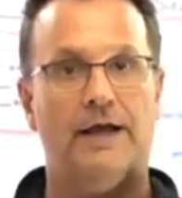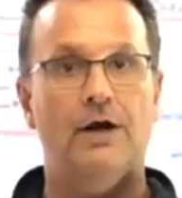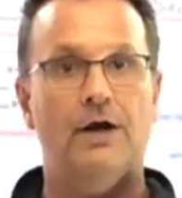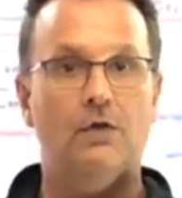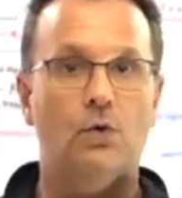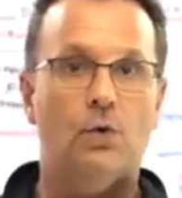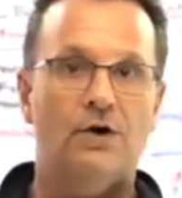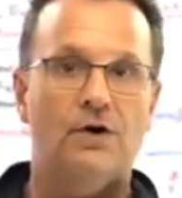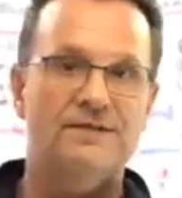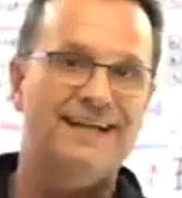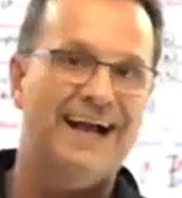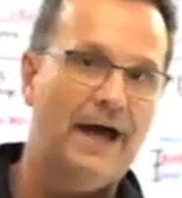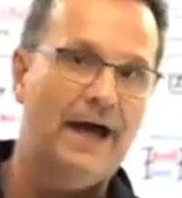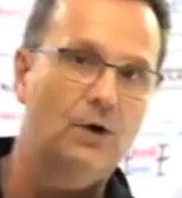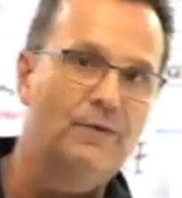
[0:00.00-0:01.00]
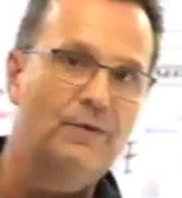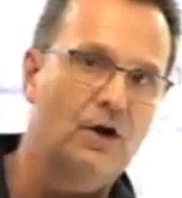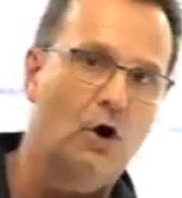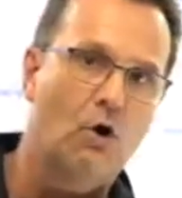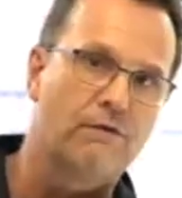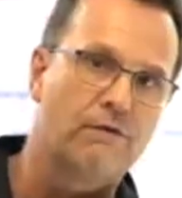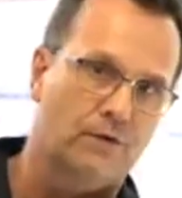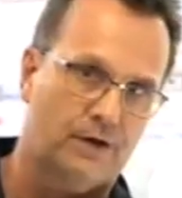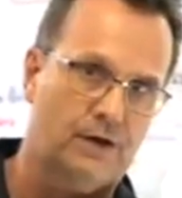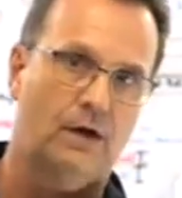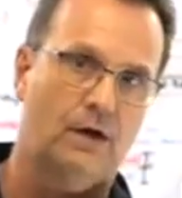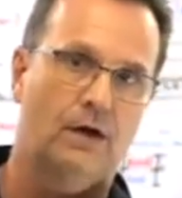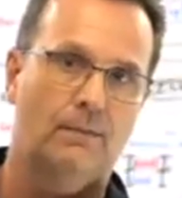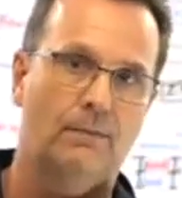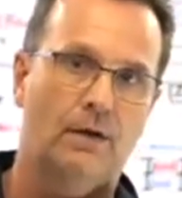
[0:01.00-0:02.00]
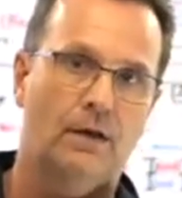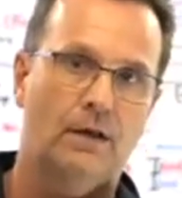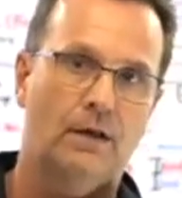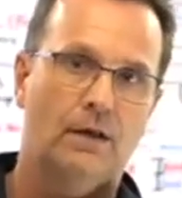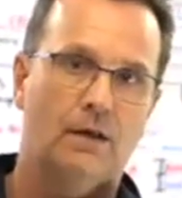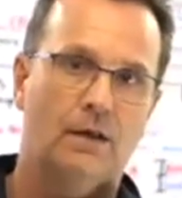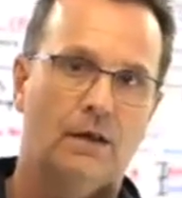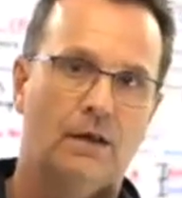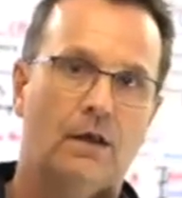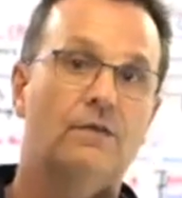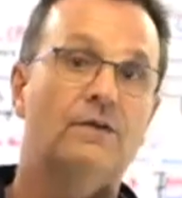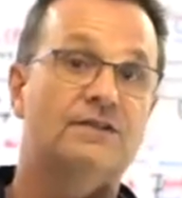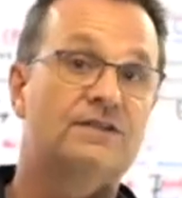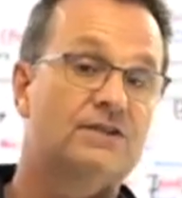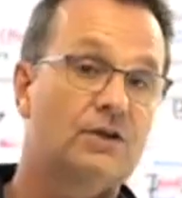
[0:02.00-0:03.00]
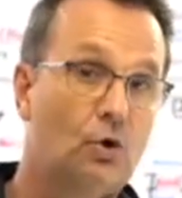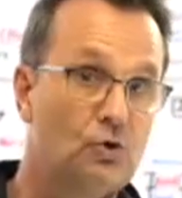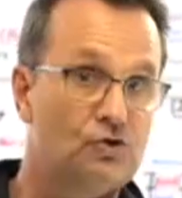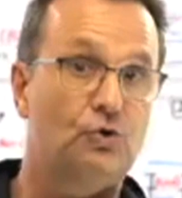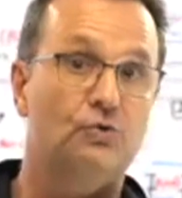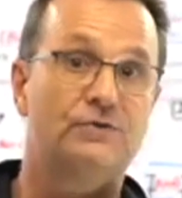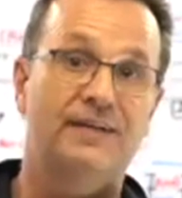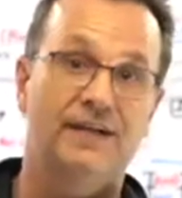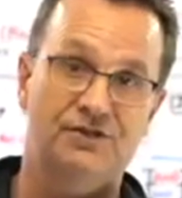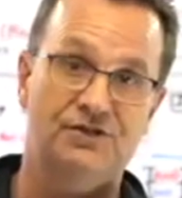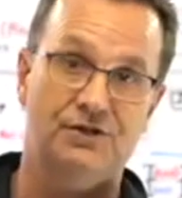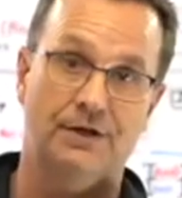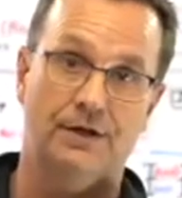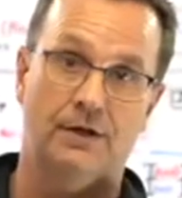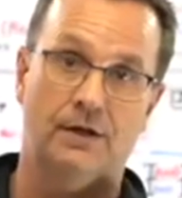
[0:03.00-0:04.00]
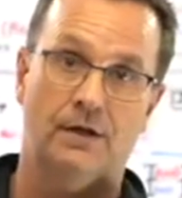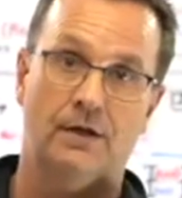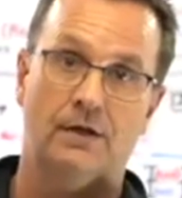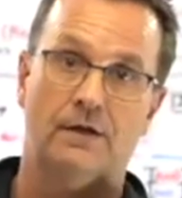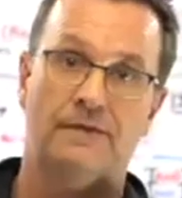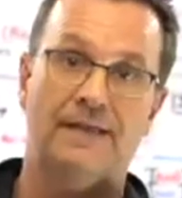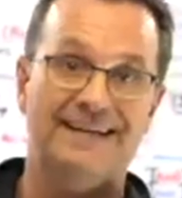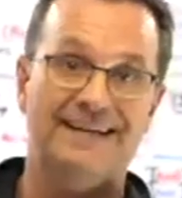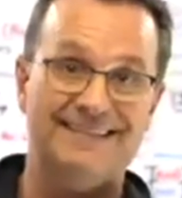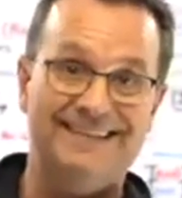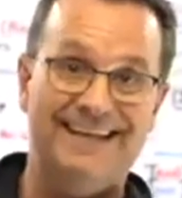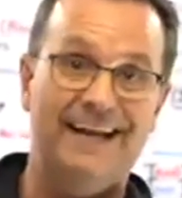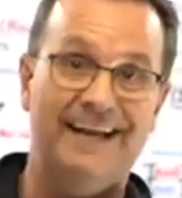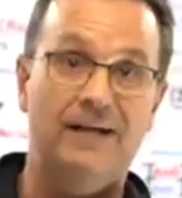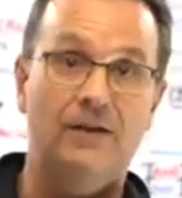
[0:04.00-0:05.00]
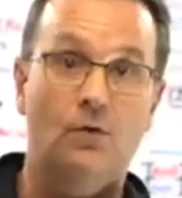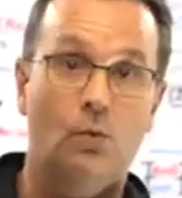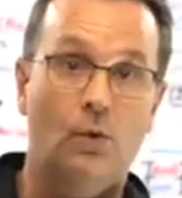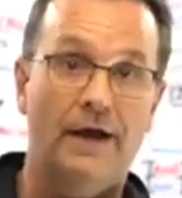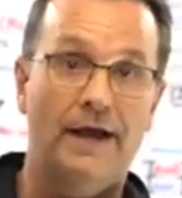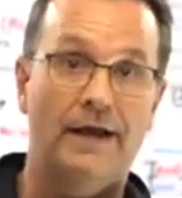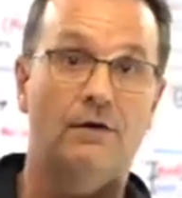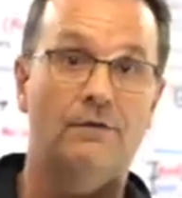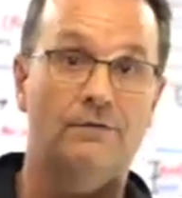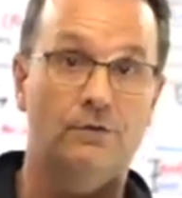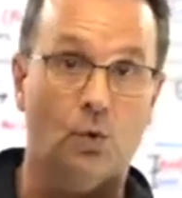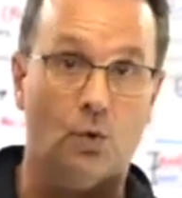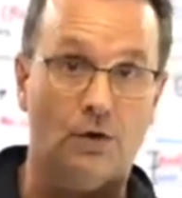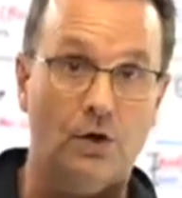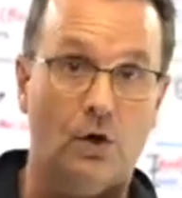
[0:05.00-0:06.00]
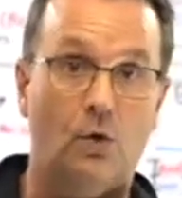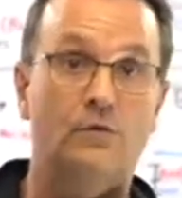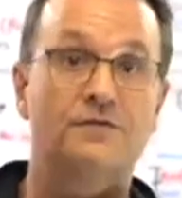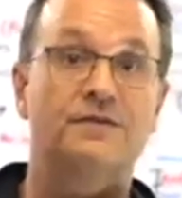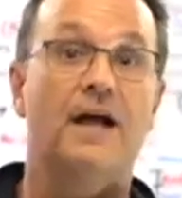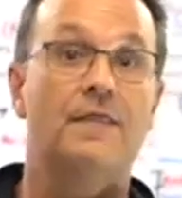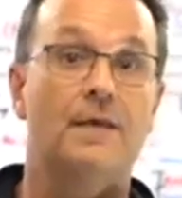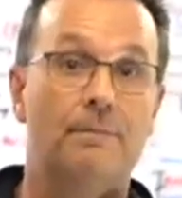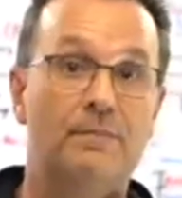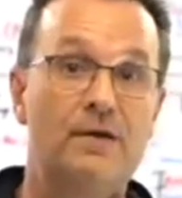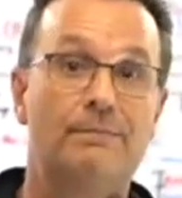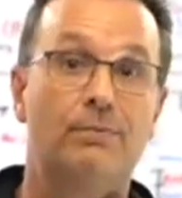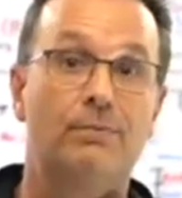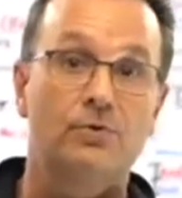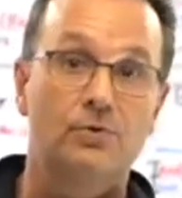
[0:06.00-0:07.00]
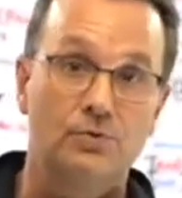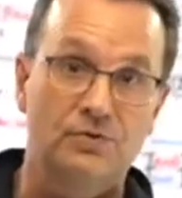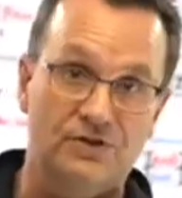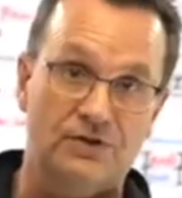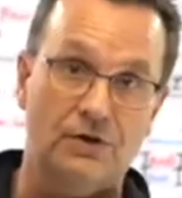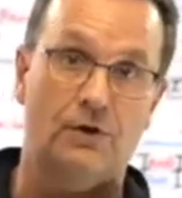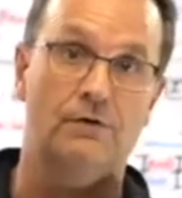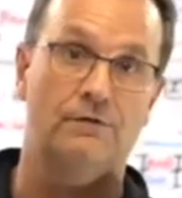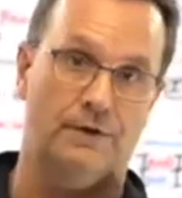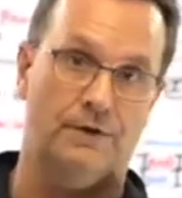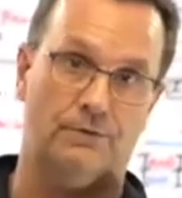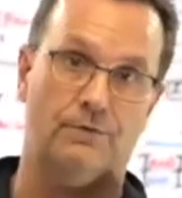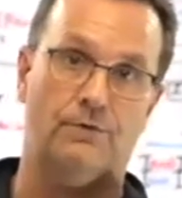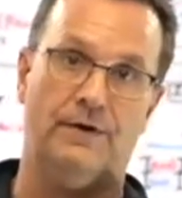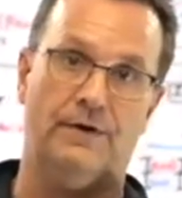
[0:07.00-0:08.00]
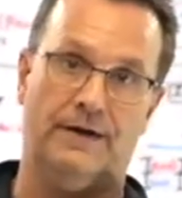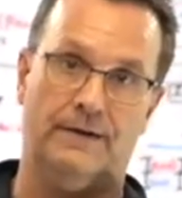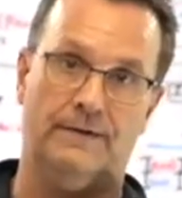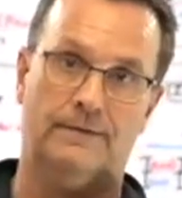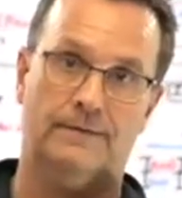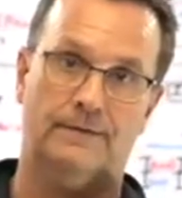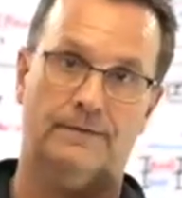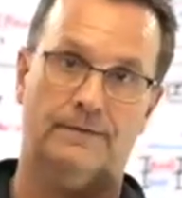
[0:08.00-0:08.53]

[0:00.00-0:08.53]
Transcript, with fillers: In other words, how do we overcome the social tension that is getting in the way of your goals and the people you serve in your arena?